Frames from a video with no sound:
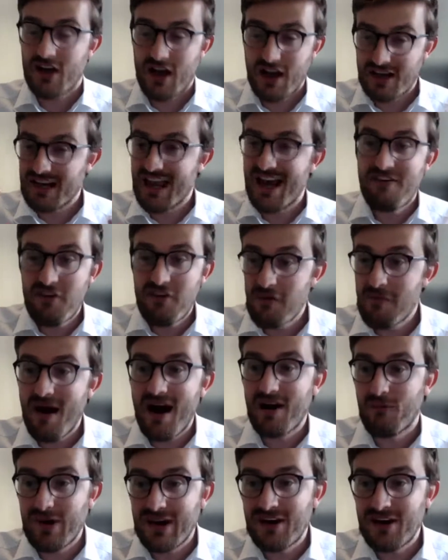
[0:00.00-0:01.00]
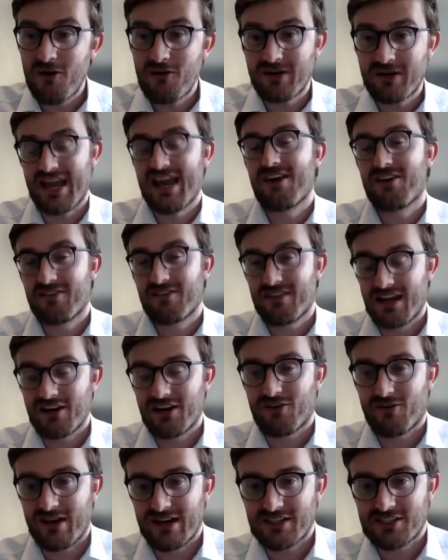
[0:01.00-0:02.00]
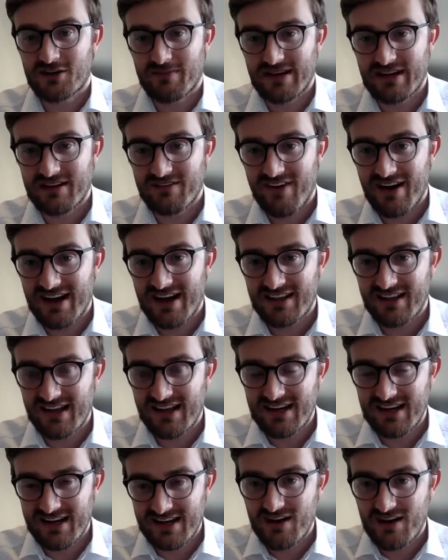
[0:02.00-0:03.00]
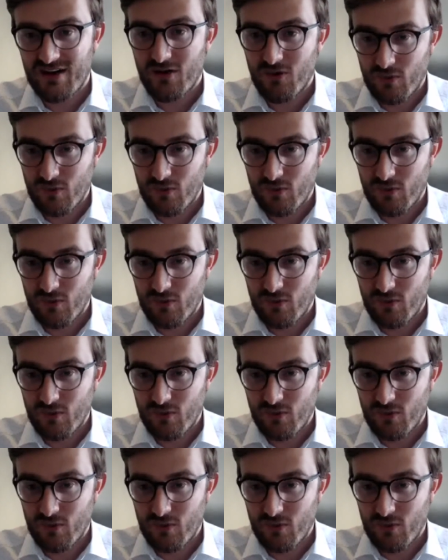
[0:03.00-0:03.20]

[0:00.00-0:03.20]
never mind, we don't care that your rights are being violated.